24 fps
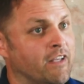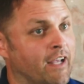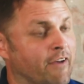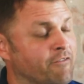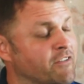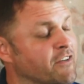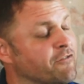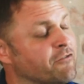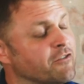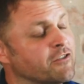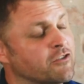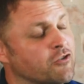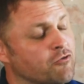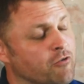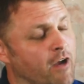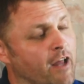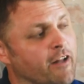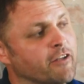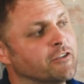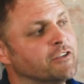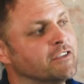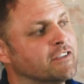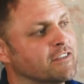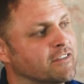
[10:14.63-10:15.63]
have different
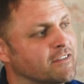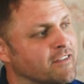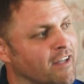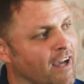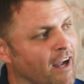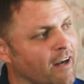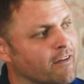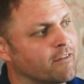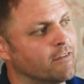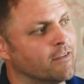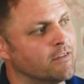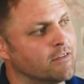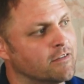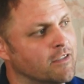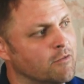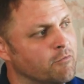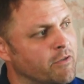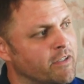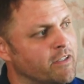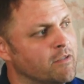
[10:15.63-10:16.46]
strategies and tactics that we